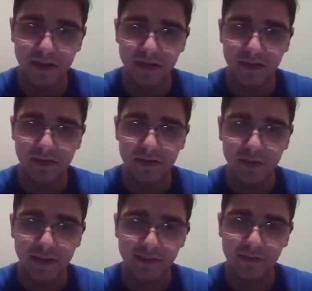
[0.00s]
So
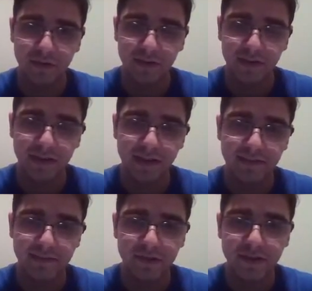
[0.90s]
f3.
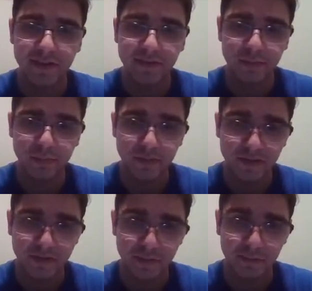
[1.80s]
f3 just
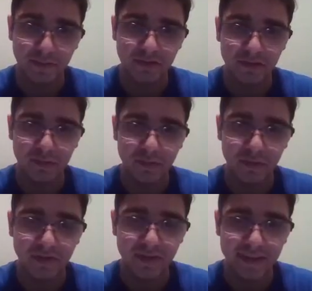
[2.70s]
blunts my bishop.
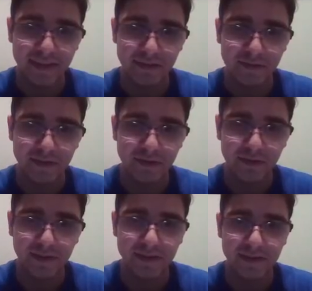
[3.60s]
Notice I can't really
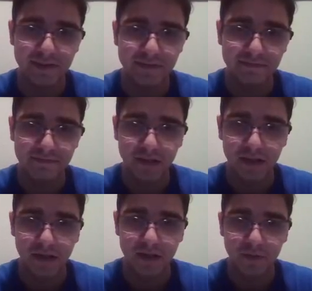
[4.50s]
do anything
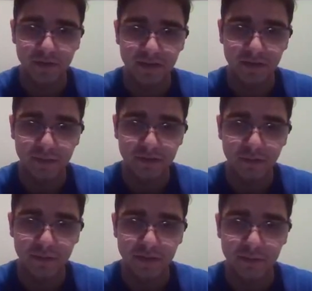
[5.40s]
with this
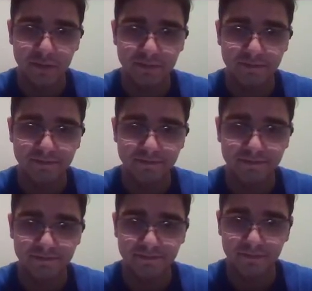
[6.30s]
bishop anymore.
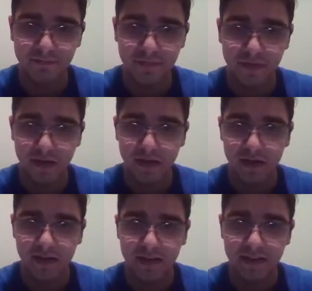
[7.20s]

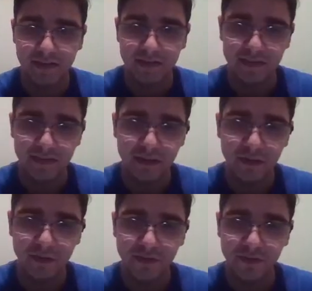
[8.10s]
It's a
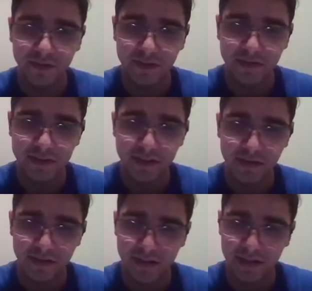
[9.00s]
little restricted,
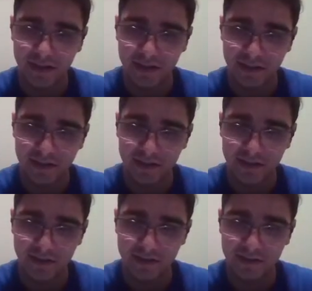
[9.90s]

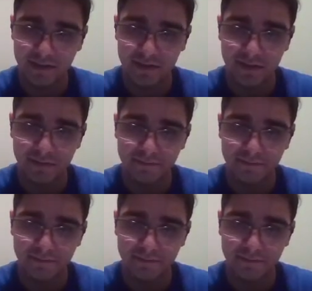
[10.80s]
and yeah.